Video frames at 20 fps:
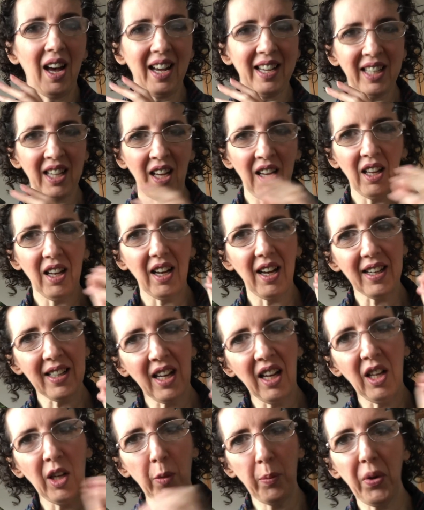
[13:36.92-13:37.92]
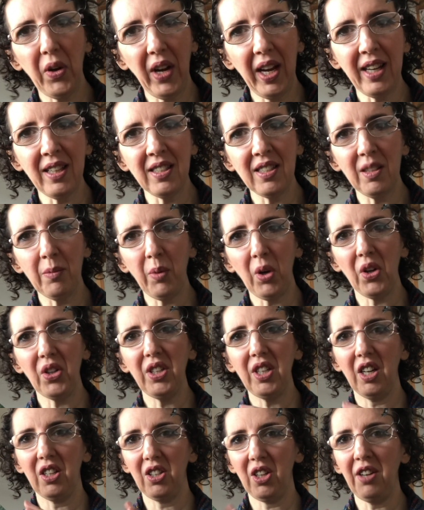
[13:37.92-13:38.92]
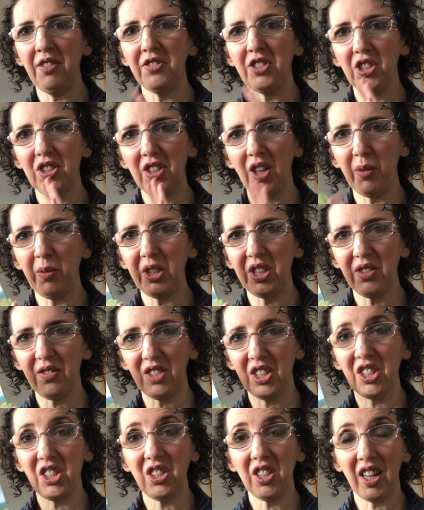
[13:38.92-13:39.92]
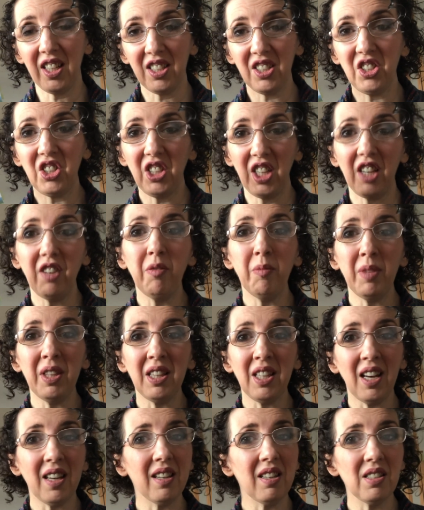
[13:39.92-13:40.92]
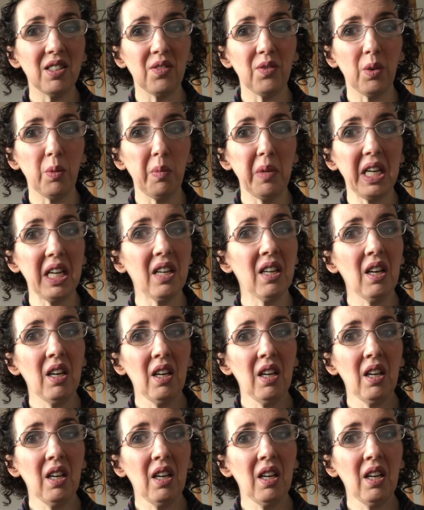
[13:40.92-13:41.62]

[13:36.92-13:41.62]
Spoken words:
I can't impress upon you enough just how much of an achievement that is for me.